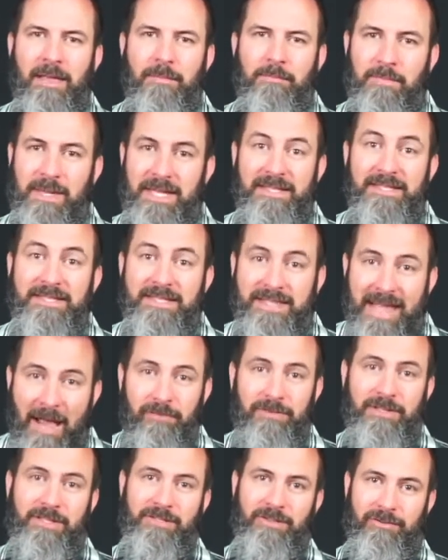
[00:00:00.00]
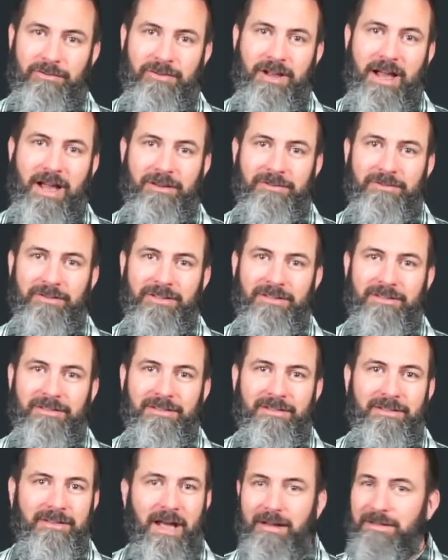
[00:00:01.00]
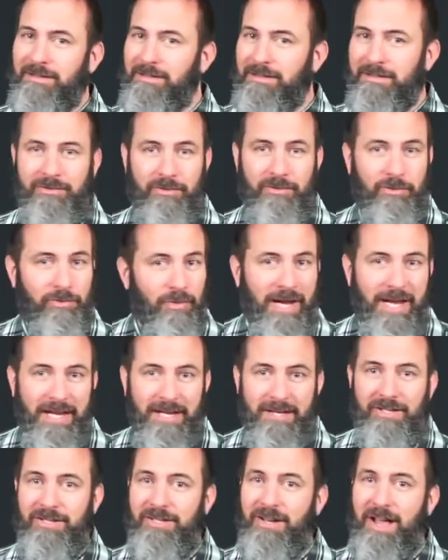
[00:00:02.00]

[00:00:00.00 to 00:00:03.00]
be sound in your doctrine. Not strange,